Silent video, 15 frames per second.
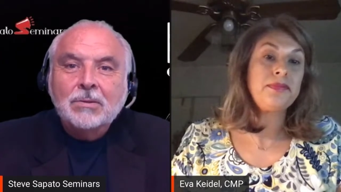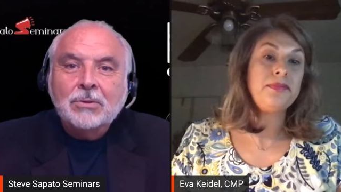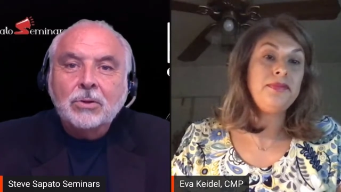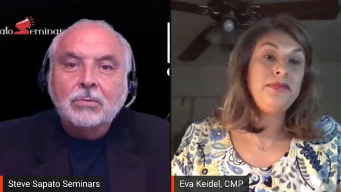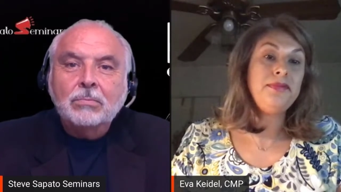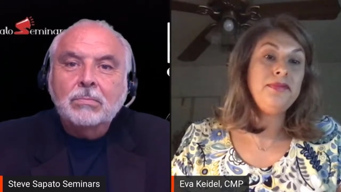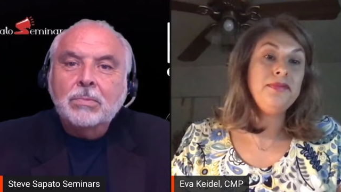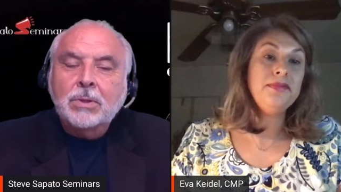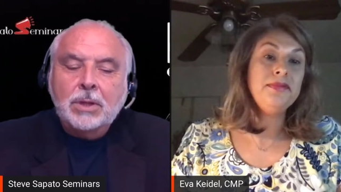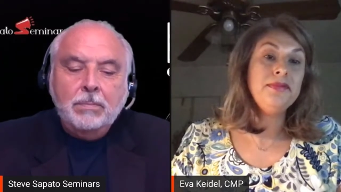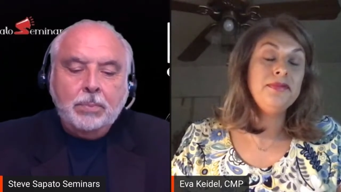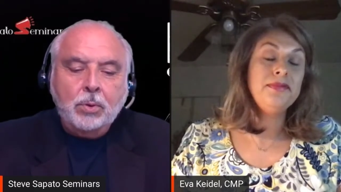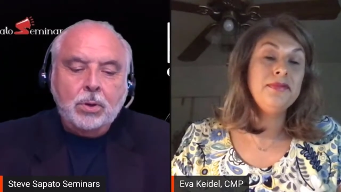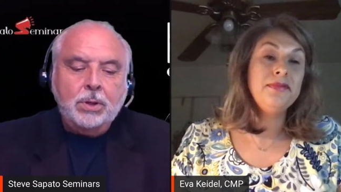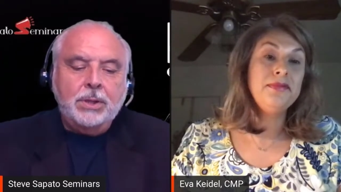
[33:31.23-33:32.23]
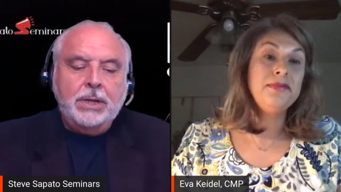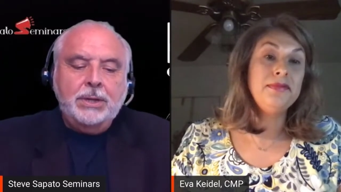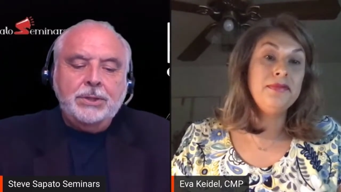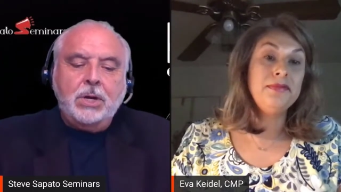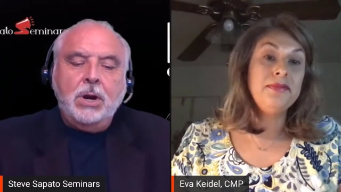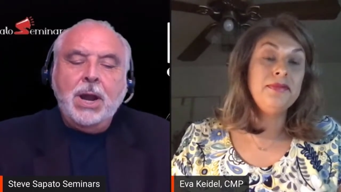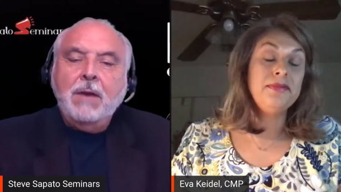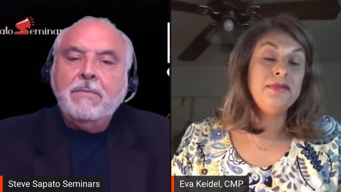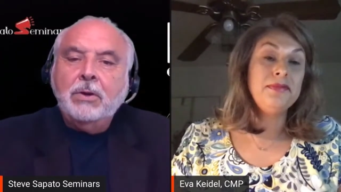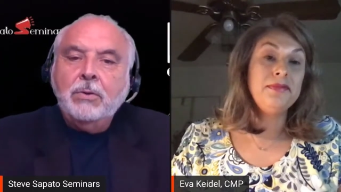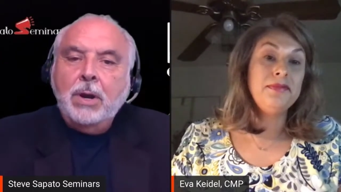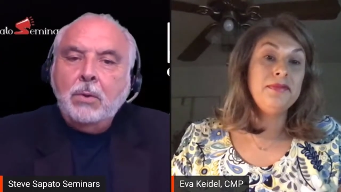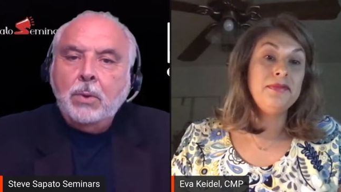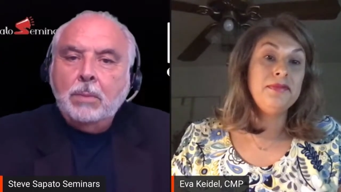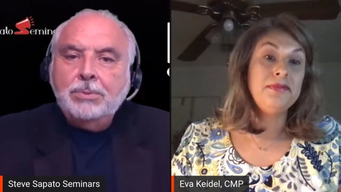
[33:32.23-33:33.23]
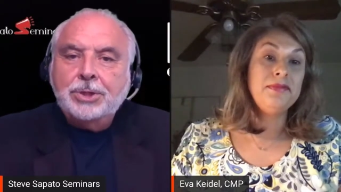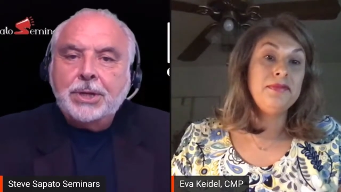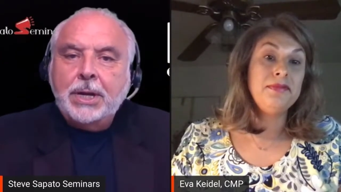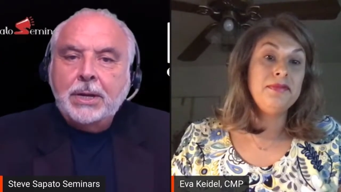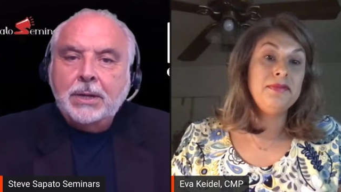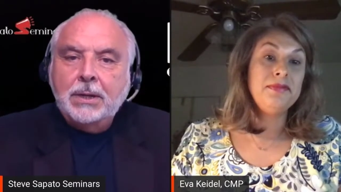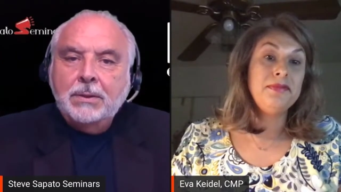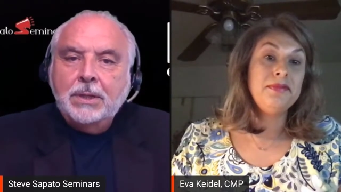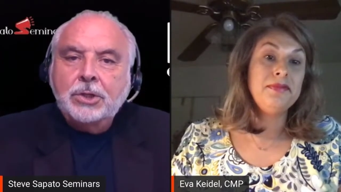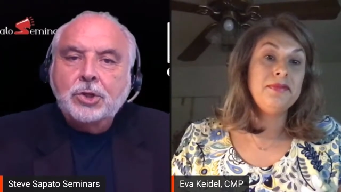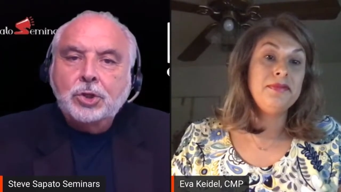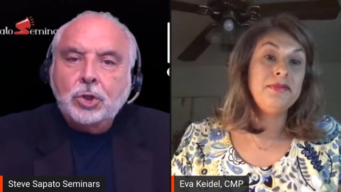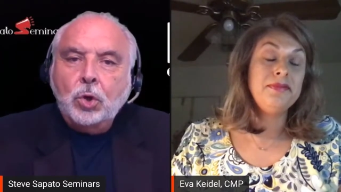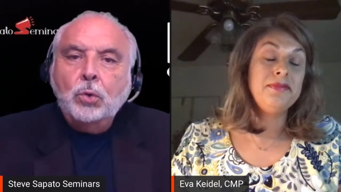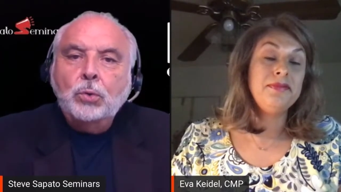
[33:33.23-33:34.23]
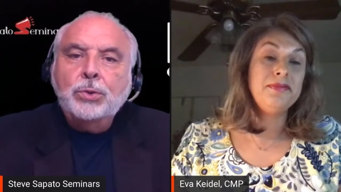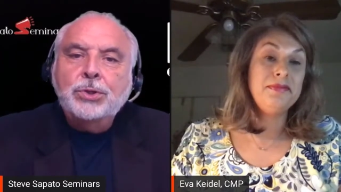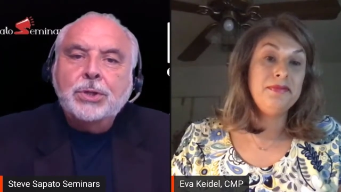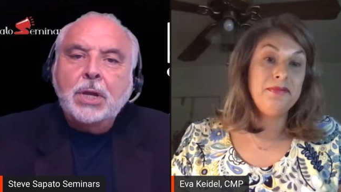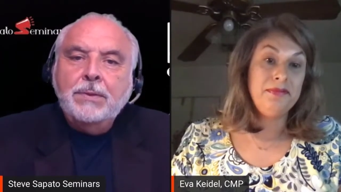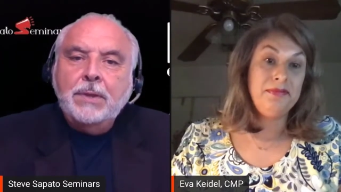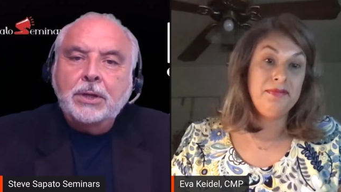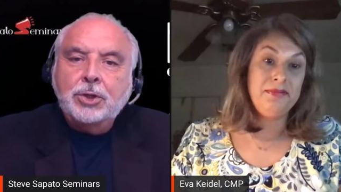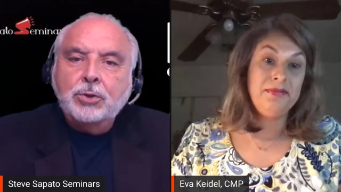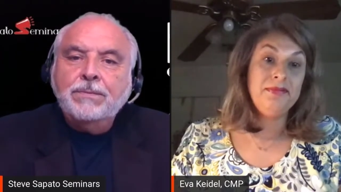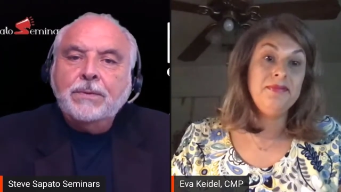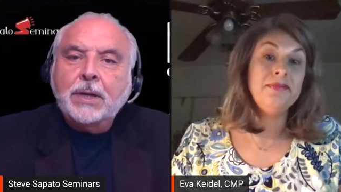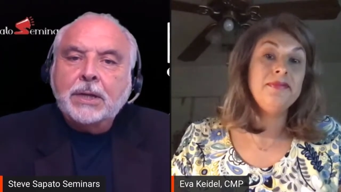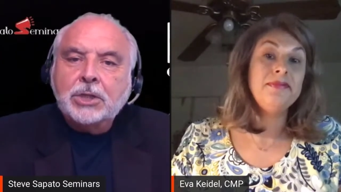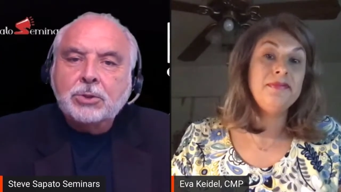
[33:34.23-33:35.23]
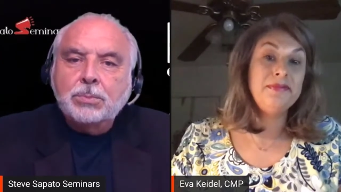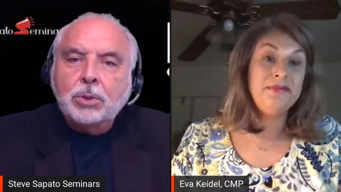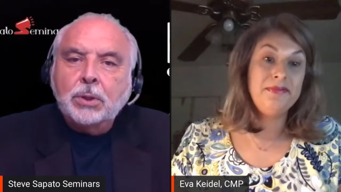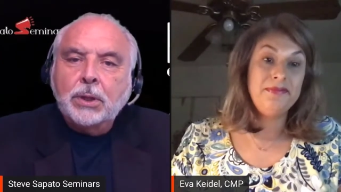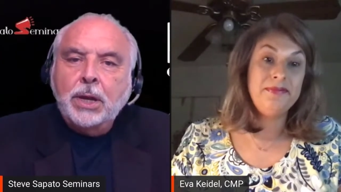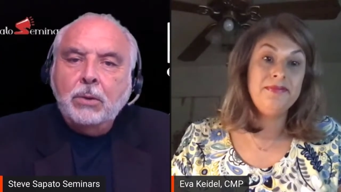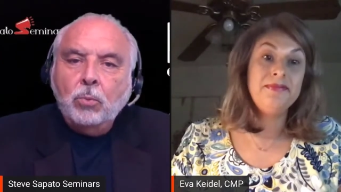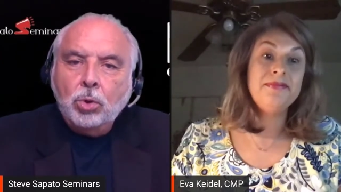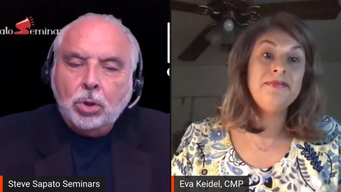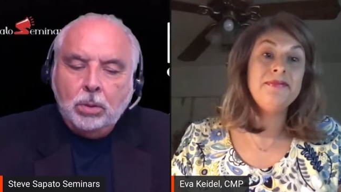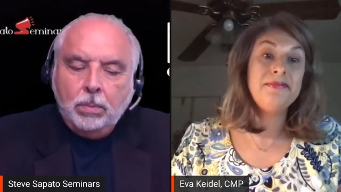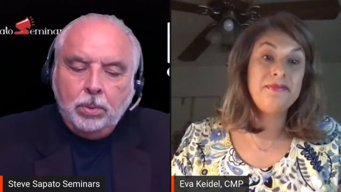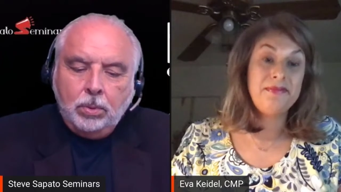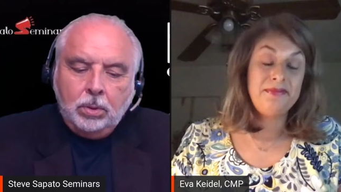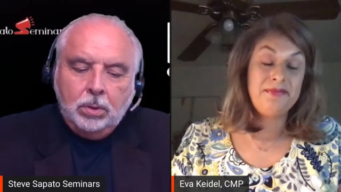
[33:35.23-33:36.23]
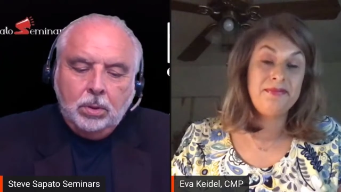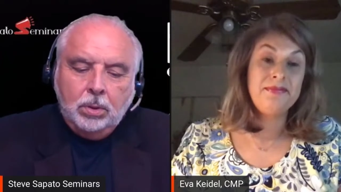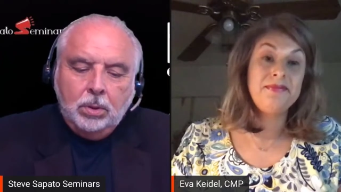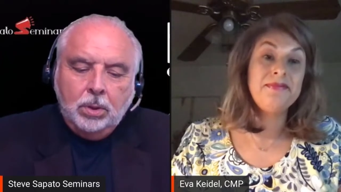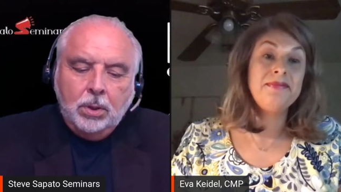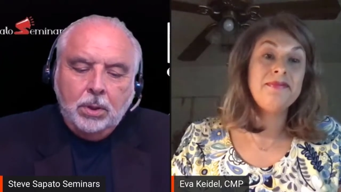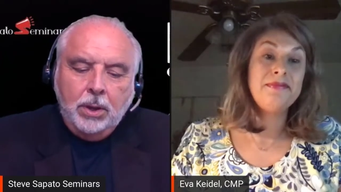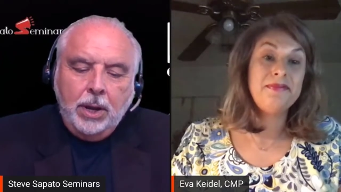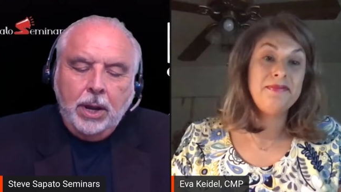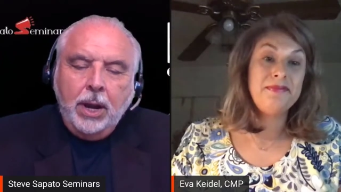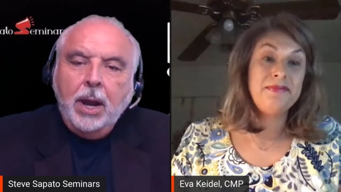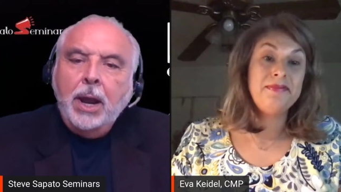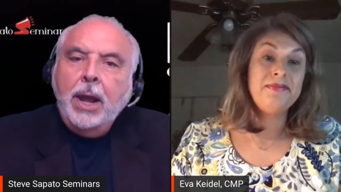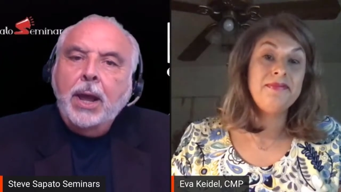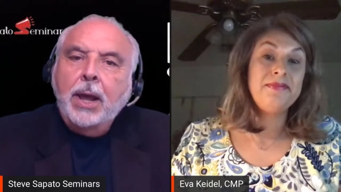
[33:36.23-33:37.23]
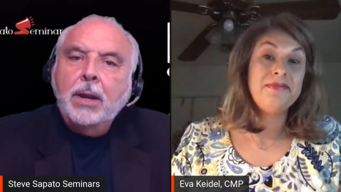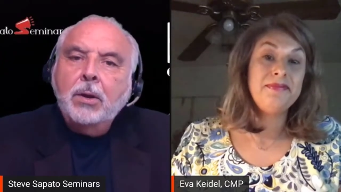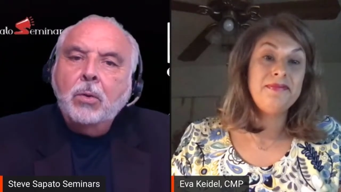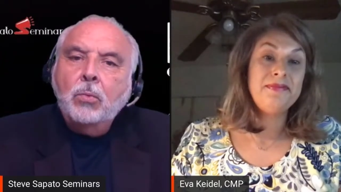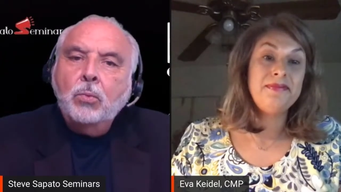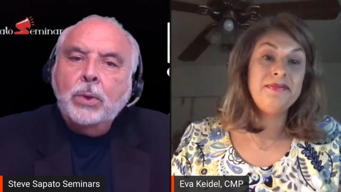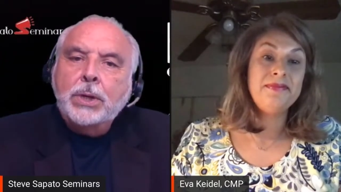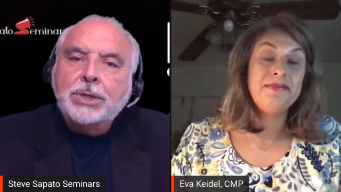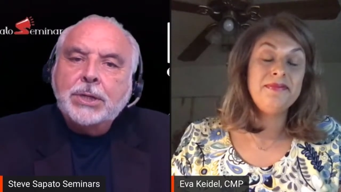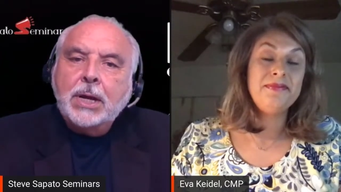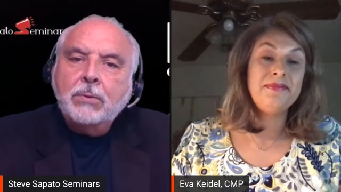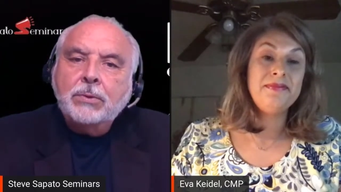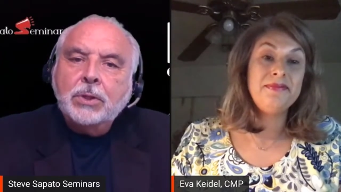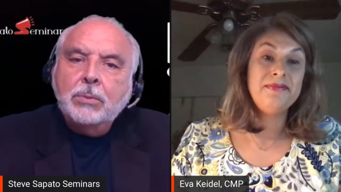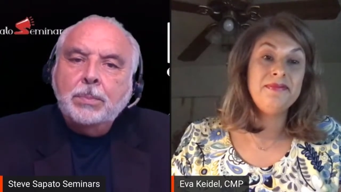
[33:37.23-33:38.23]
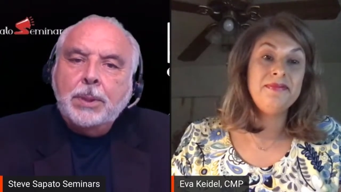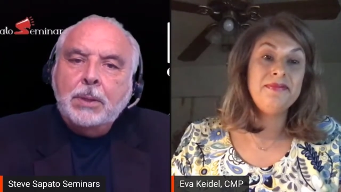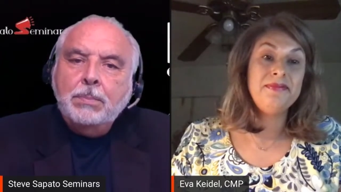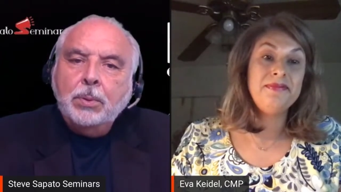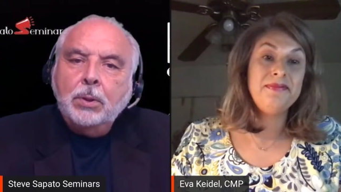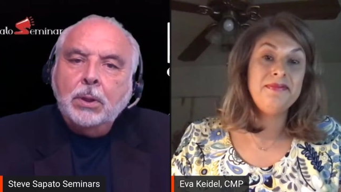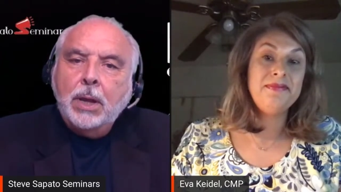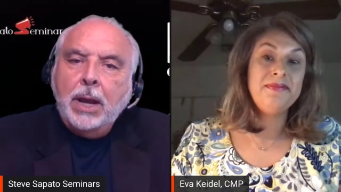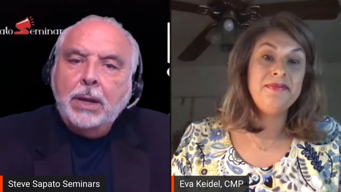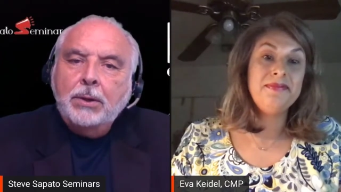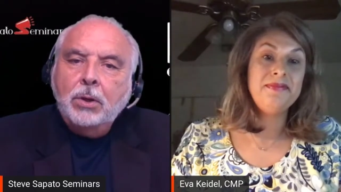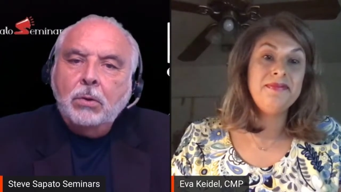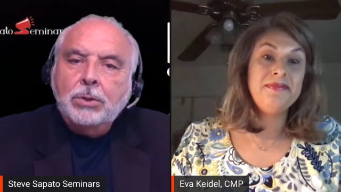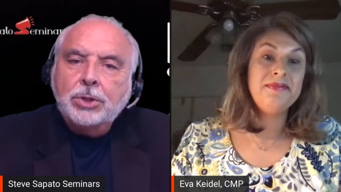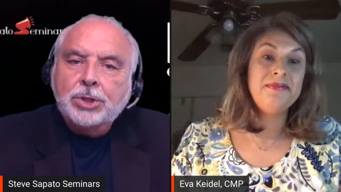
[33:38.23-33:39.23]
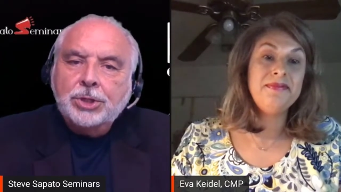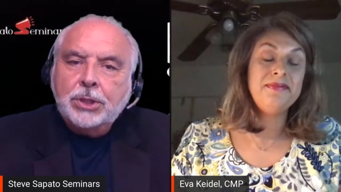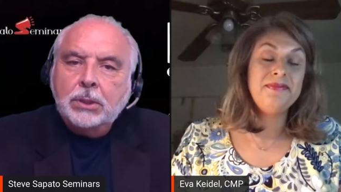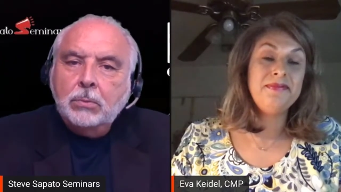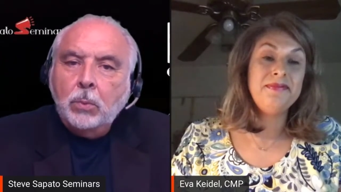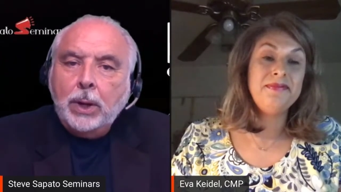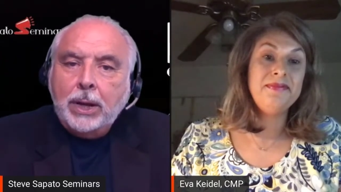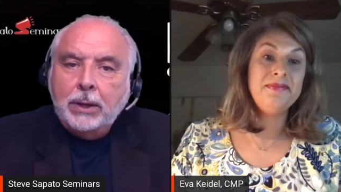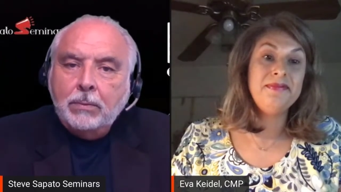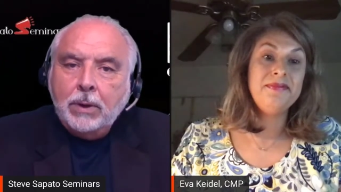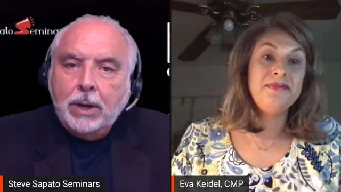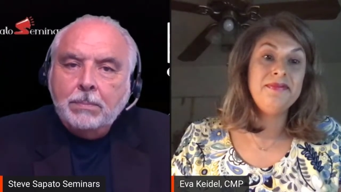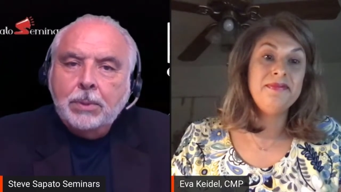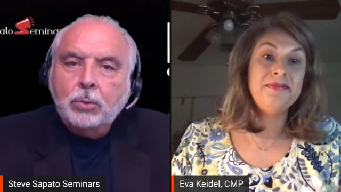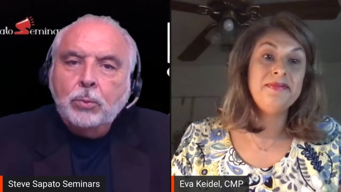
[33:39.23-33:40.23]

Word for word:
Speaker 1: So the important things are have a great website that shows that you're flexible and workable and reach out to the people and don't just sit and wait, right?